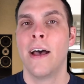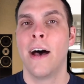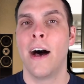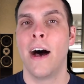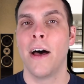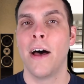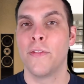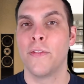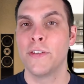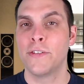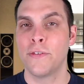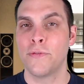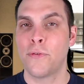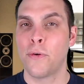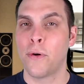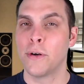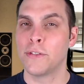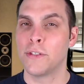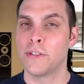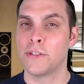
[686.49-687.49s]
Uh, this, of
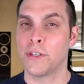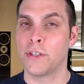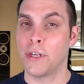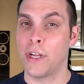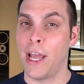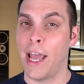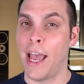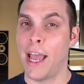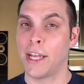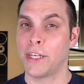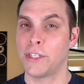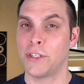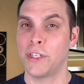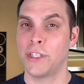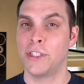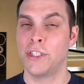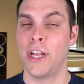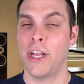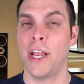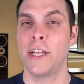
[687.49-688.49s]
course, is going to
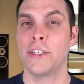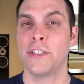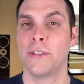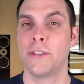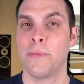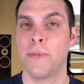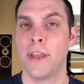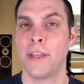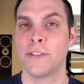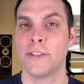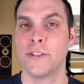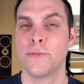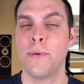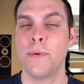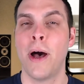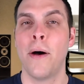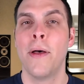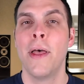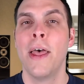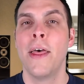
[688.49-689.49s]
actually change some things as
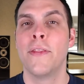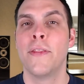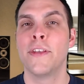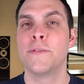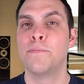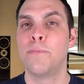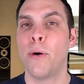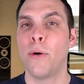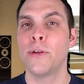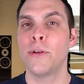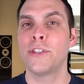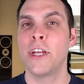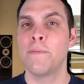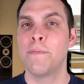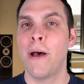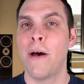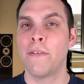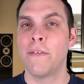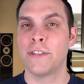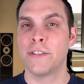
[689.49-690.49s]
well. This
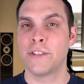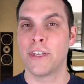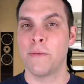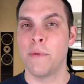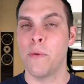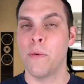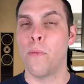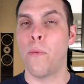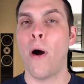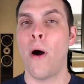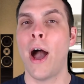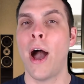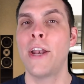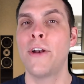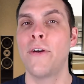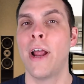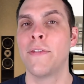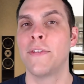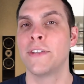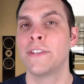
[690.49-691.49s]
bowl-shaped pelvis is going to be
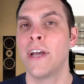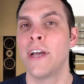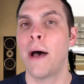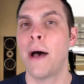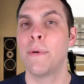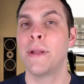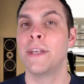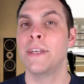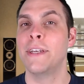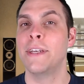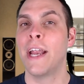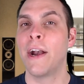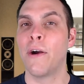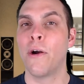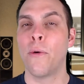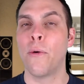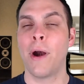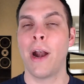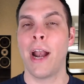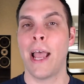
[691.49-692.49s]
wider at the top but
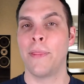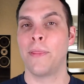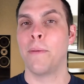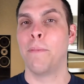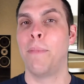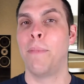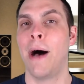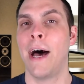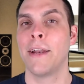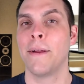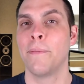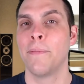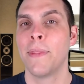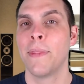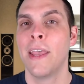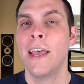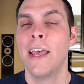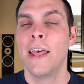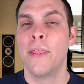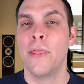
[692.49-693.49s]
narrower at the bottom.
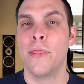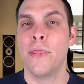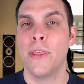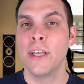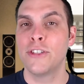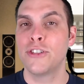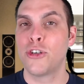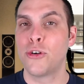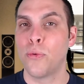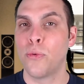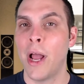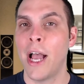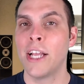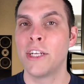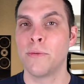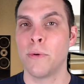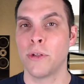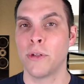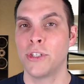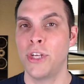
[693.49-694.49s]
This
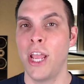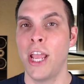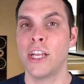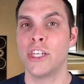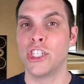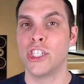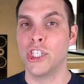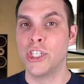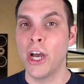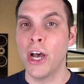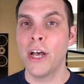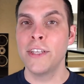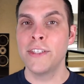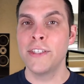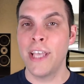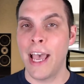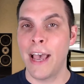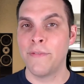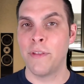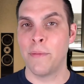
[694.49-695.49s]
gradual change does
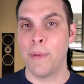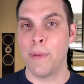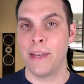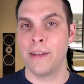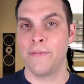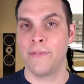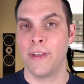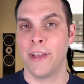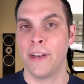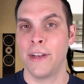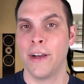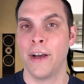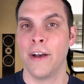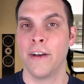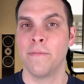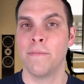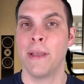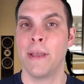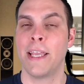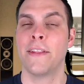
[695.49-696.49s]
have the benefit
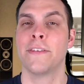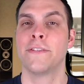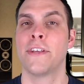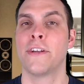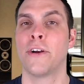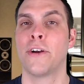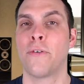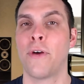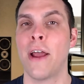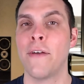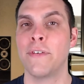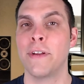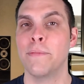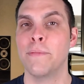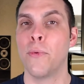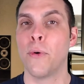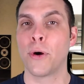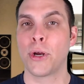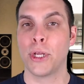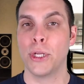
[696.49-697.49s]
of making the center of gravity
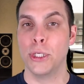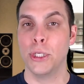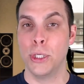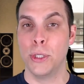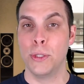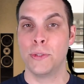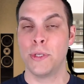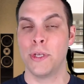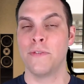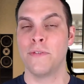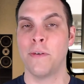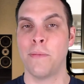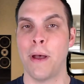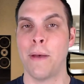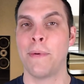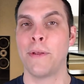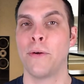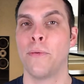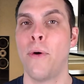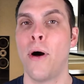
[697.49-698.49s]
more conducive to
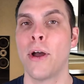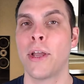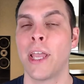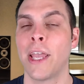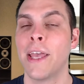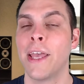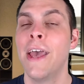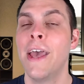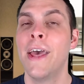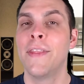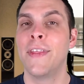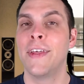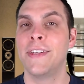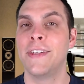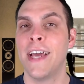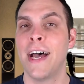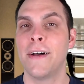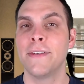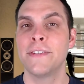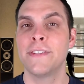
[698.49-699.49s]
bipedal walking. The
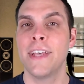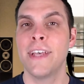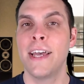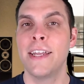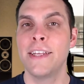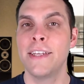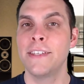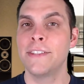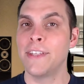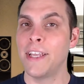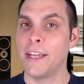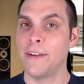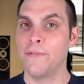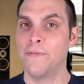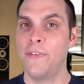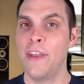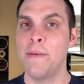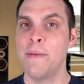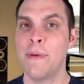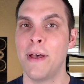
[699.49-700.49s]
downside is, in
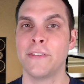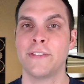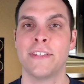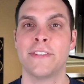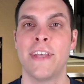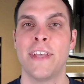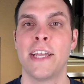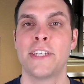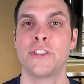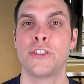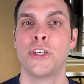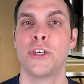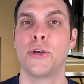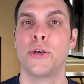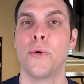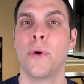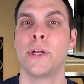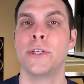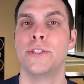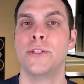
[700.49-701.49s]
females, it's actually
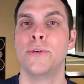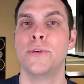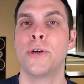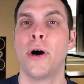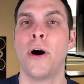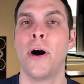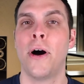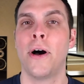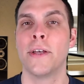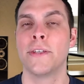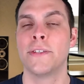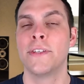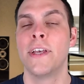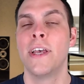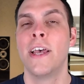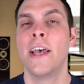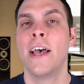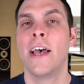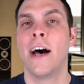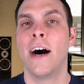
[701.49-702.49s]
going to cause
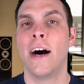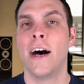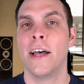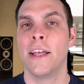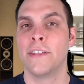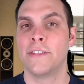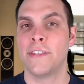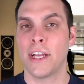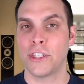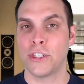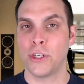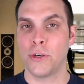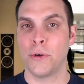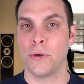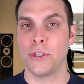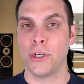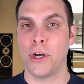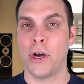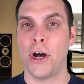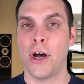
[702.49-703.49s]
uh, it's actually
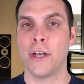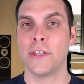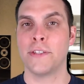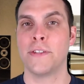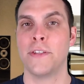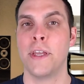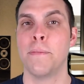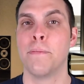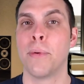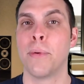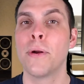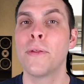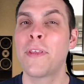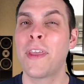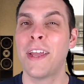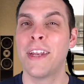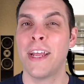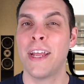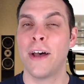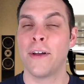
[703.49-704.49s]
going to cause the birth
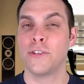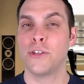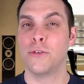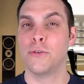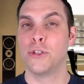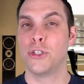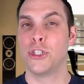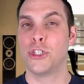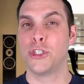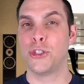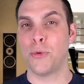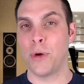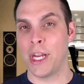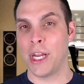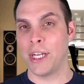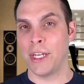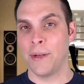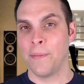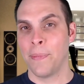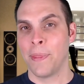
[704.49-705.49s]
canal to
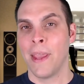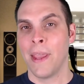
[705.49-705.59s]
shrink.